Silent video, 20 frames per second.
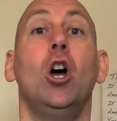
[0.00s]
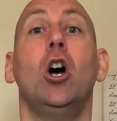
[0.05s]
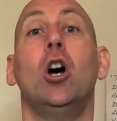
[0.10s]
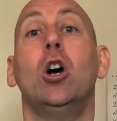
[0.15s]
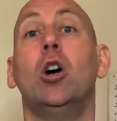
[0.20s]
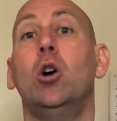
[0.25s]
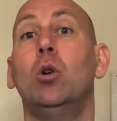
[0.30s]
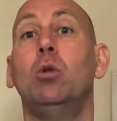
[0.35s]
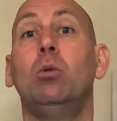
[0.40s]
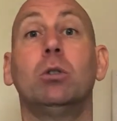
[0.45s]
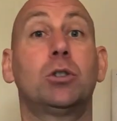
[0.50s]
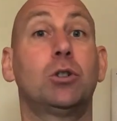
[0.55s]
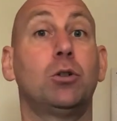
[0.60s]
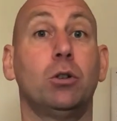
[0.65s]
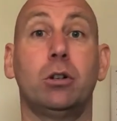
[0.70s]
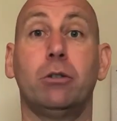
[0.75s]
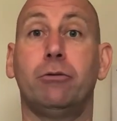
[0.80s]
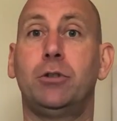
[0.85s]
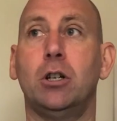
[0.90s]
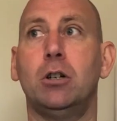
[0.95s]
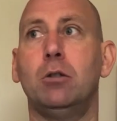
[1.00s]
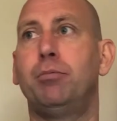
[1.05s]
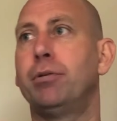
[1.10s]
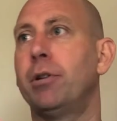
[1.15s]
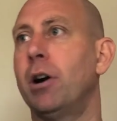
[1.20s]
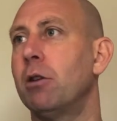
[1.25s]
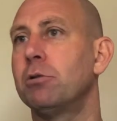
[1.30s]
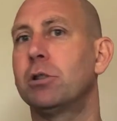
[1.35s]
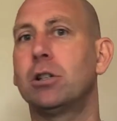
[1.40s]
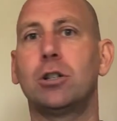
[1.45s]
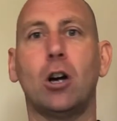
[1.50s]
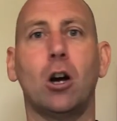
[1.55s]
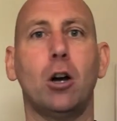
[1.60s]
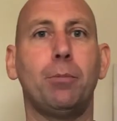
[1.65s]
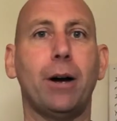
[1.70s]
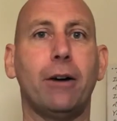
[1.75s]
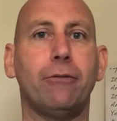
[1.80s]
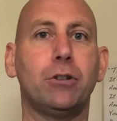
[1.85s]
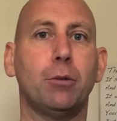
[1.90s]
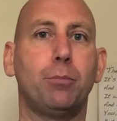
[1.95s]
who sort of do
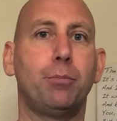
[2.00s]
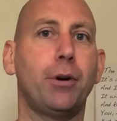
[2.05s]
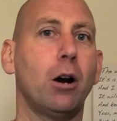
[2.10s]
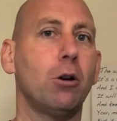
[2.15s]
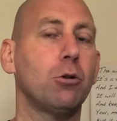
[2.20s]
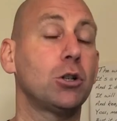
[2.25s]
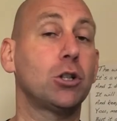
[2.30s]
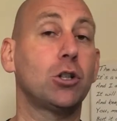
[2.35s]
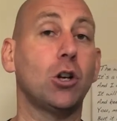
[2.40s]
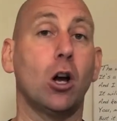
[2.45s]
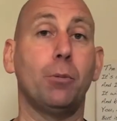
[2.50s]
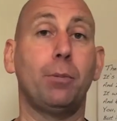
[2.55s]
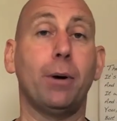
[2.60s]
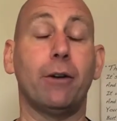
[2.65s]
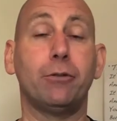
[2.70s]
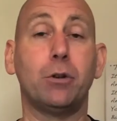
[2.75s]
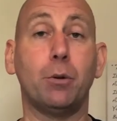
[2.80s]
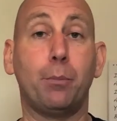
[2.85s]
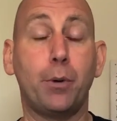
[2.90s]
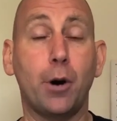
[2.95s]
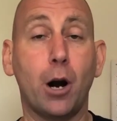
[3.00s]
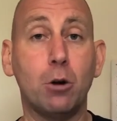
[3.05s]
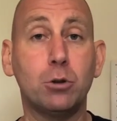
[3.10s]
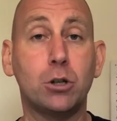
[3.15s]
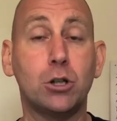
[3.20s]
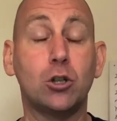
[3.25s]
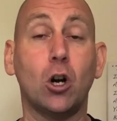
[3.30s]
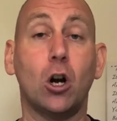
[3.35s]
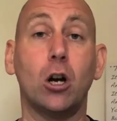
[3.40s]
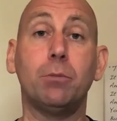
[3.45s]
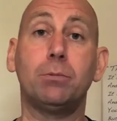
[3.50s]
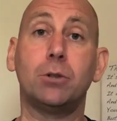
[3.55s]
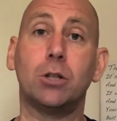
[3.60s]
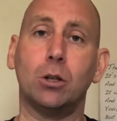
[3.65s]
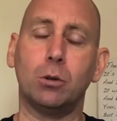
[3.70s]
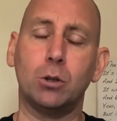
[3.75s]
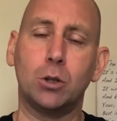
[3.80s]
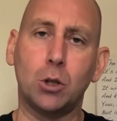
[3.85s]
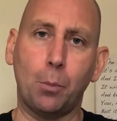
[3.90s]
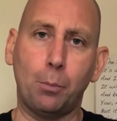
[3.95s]
prototype after prototype after prototype
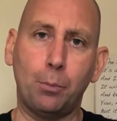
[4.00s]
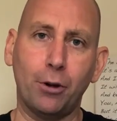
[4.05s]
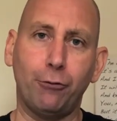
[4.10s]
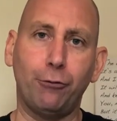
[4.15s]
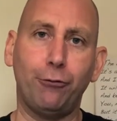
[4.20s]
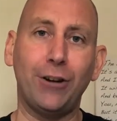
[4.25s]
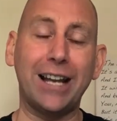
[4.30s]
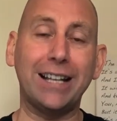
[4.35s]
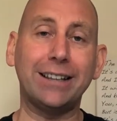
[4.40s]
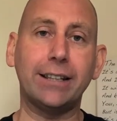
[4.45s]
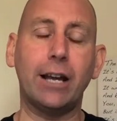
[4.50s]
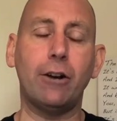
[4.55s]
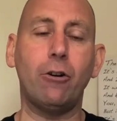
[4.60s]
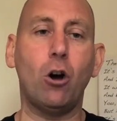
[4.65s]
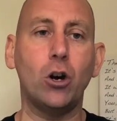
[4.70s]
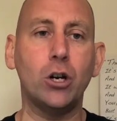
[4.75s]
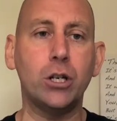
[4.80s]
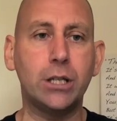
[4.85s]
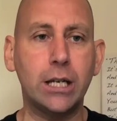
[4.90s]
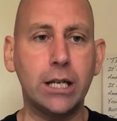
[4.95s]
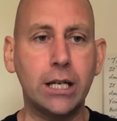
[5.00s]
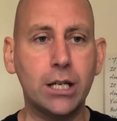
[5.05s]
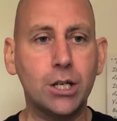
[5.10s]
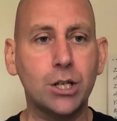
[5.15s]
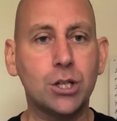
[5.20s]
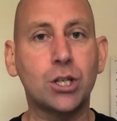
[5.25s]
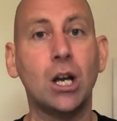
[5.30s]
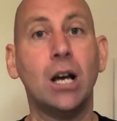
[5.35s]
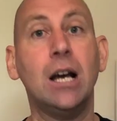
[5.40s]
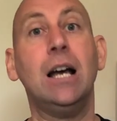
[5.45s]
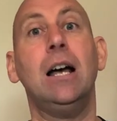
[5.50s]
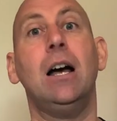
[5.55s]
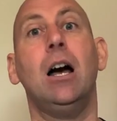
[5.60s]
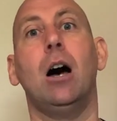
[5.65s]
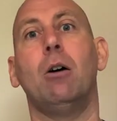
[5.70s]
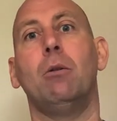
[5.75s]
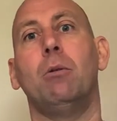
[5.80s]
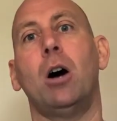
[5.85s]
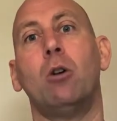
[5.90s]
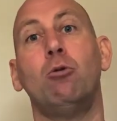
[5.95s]
to, to perfect their ideas,
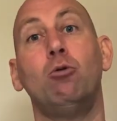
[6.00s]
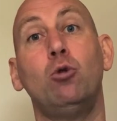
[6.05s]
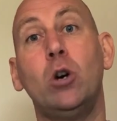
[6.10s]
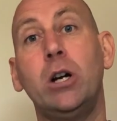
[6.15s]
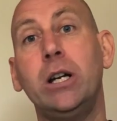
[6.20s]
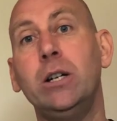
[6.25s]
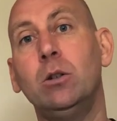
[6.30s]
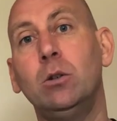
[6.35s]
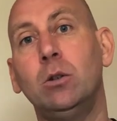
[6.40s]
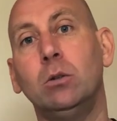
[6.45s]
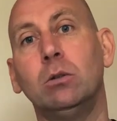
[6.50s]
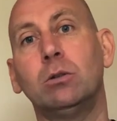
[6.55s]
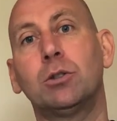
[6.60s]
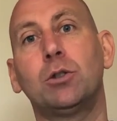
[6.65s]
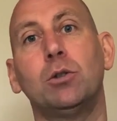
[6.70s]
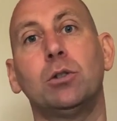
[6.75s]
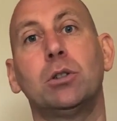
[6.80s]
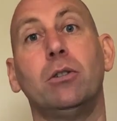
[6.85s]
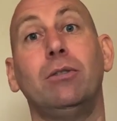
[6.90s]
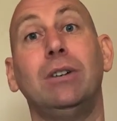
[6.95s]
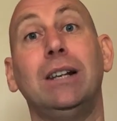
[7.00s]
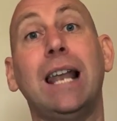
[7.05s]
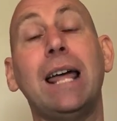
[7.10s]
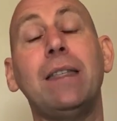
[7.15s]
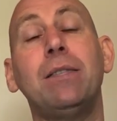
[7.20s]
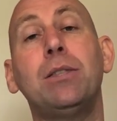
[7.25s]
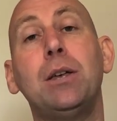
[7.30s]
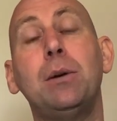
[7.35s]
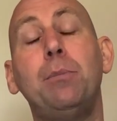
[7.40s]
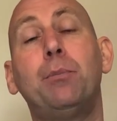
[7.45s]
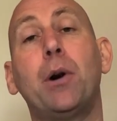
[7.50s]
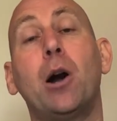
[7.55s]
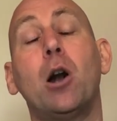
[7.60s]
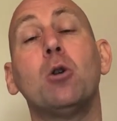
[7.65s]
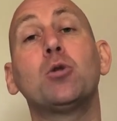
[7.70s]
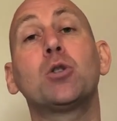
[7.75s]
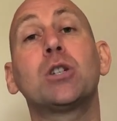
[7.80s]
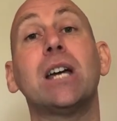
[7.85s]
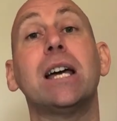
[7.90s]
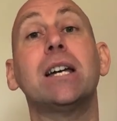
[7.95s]
a, a real sort of lengthy
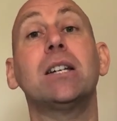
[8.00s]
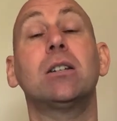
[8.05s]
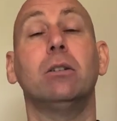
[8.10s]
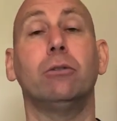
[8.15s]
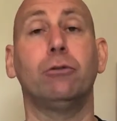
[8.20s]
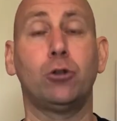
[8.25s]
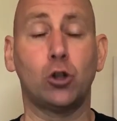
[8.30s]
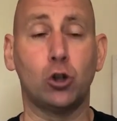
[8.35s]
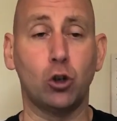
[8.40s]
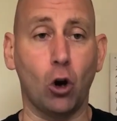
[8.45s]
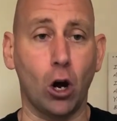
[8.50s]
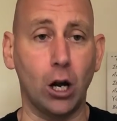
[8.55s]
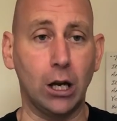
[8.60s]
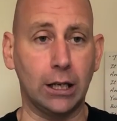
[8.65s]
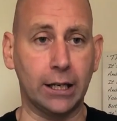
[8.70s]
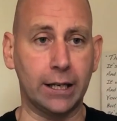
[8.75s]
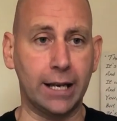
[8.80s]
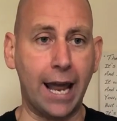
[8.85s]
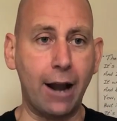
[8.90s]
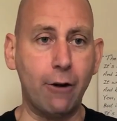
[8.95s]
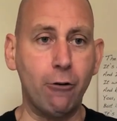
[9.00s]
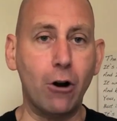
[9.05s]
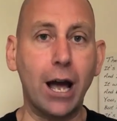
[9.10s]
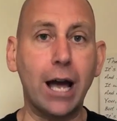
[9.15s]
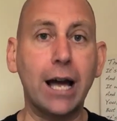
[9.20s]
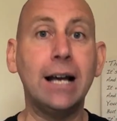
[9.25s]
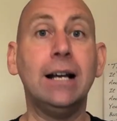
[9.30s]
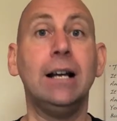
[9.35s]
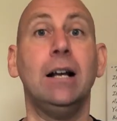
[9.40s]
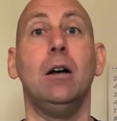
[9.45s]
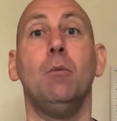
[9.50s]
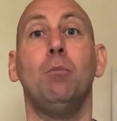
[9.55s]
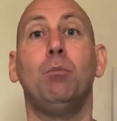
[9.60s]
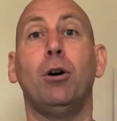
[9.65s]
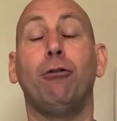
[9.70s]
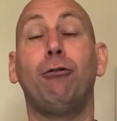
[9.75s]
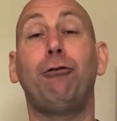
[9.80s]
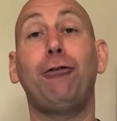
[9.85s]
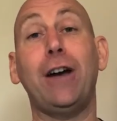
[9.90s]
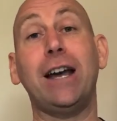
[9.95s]
process of trial and error,
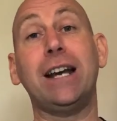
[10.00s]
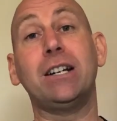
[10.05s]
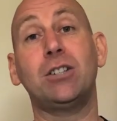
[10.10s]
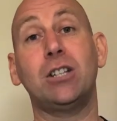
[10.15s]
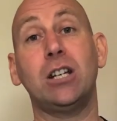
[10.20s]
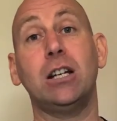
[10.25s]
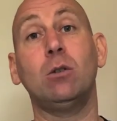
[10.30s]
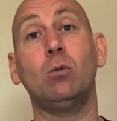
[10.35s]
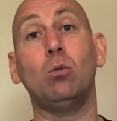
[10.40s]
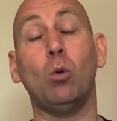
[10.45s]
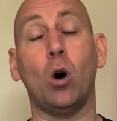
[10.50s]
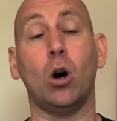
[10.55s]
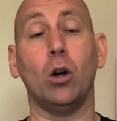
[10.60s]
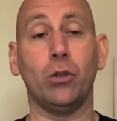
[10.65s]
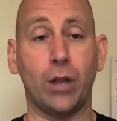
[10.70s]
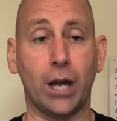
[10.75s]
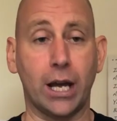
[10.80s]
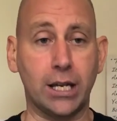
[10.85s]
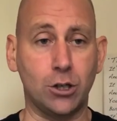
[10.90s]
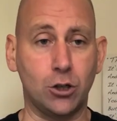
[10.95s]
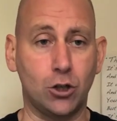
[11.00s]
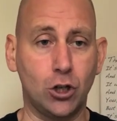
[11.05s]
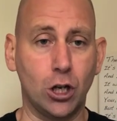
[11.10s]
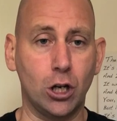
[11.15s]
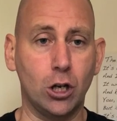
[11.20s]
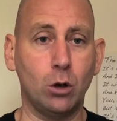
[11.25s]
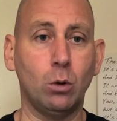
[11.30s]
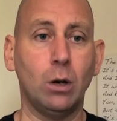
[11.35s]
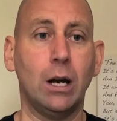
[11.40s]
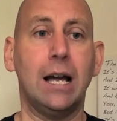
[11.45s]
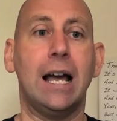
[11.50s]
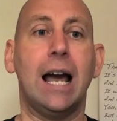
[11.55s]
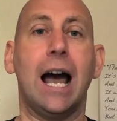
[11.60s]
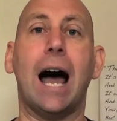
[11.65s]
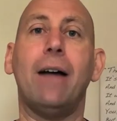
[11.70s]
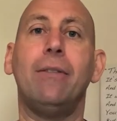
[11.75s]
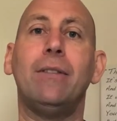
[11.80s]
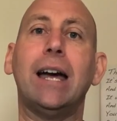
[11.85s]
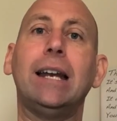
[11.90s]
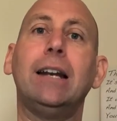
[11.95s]
perfecting what they do,
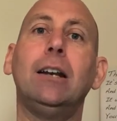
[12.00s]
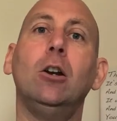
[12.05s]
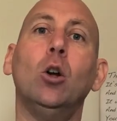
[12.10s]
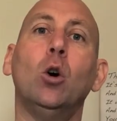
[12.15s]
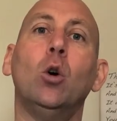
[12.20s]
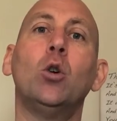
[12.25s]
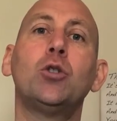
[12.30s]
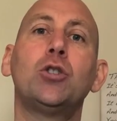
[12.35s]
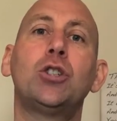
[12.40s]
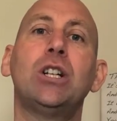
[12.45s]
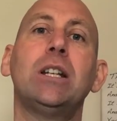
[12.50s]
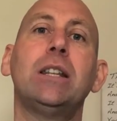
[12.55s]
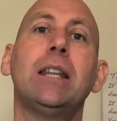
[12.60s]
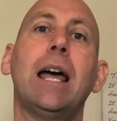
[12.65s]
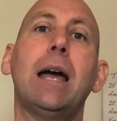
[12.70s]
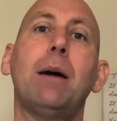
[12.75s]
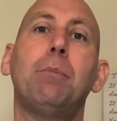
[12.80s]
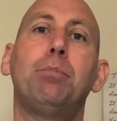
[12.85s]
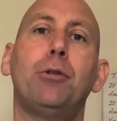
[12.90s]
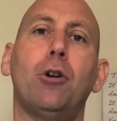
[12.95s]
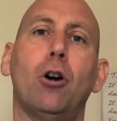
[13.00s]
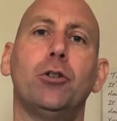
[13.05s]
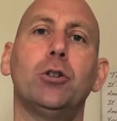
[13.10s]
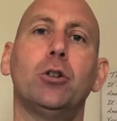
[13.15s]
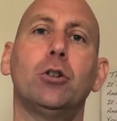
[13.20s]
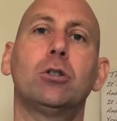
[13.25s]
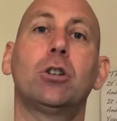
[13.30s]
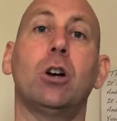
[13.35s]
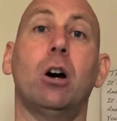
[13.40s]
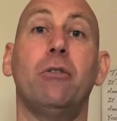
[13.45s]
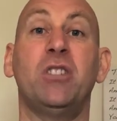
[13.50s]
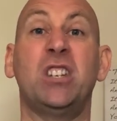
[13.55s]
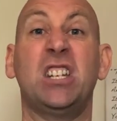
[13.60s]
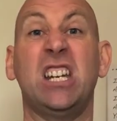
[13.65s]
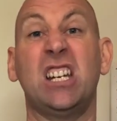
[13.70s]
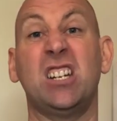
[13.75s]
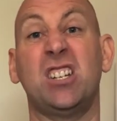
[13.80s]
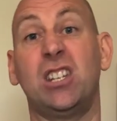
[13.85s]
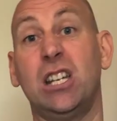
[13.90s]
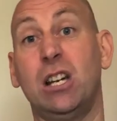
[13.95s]
and then launching their product,
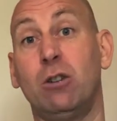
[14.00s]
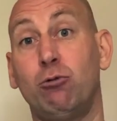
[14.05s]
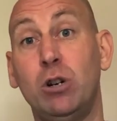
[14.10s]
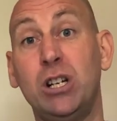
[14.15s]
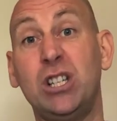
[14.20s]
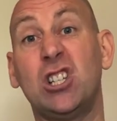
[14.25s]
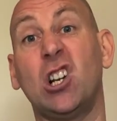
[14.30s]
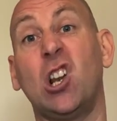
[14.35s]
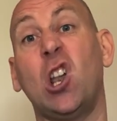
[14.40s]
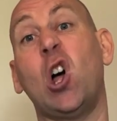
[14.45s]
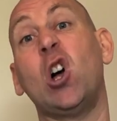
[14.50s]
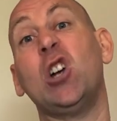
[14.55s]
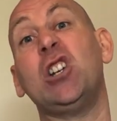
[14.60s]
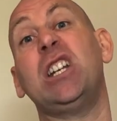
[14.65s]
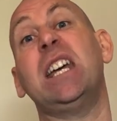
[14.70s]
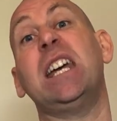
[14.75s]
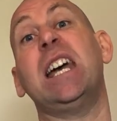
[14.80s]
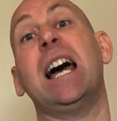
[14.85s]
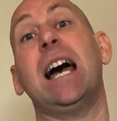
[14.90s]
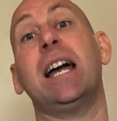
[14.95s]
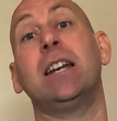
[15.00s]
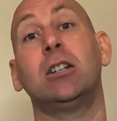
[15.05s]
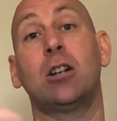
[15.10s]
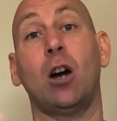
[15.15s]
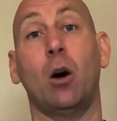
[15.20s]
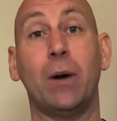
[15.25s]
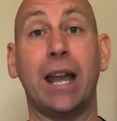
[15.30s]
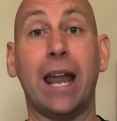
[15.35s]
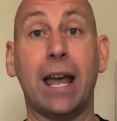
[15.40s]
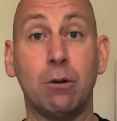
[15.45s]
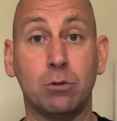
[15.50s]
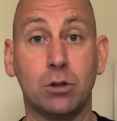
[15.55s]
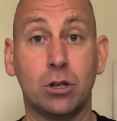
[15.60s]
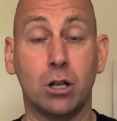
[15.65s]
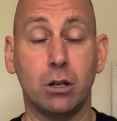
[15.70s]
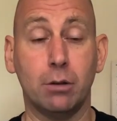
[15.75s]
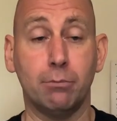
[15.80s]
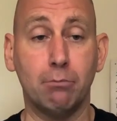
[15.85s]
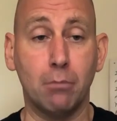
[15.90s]
obviously, as the original idea and going out to the